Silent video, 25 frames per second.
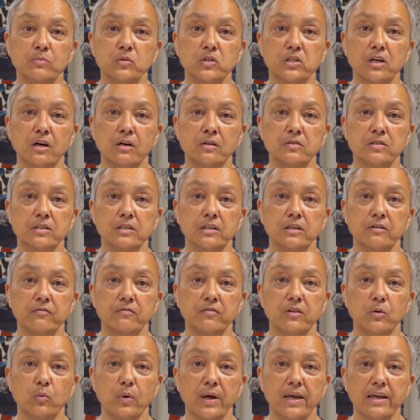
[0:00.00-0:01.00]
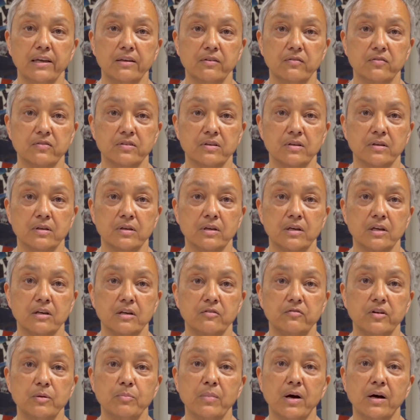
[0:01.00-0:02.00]
chanting of the waves
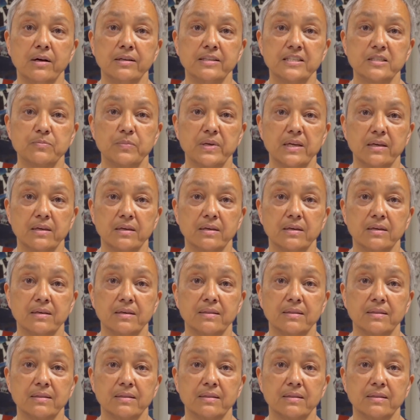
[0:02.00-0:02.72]
reminds me